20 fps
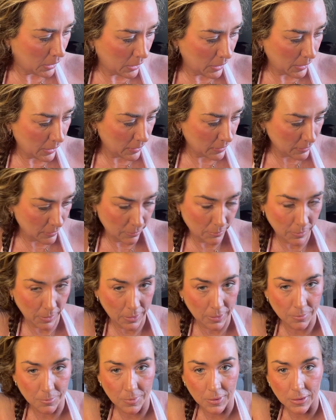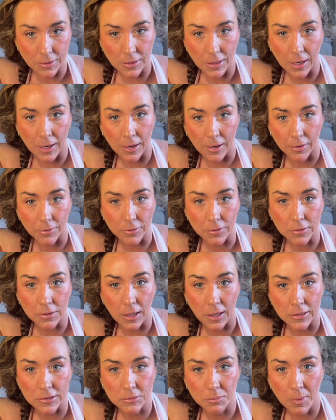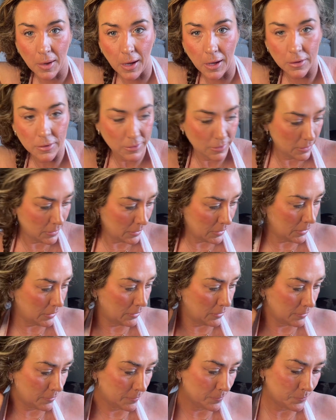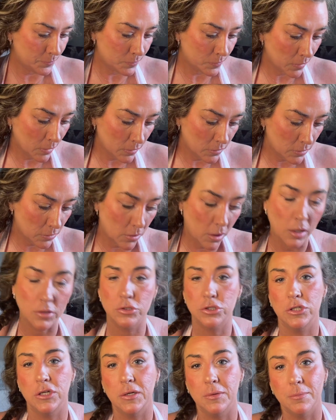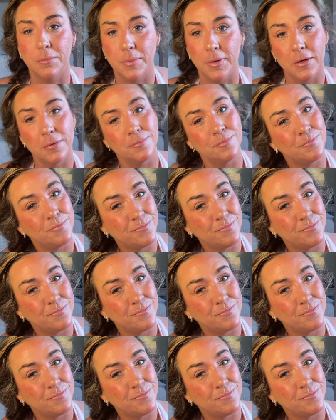highly recommend that Hourglass palette, and they're not cheap, but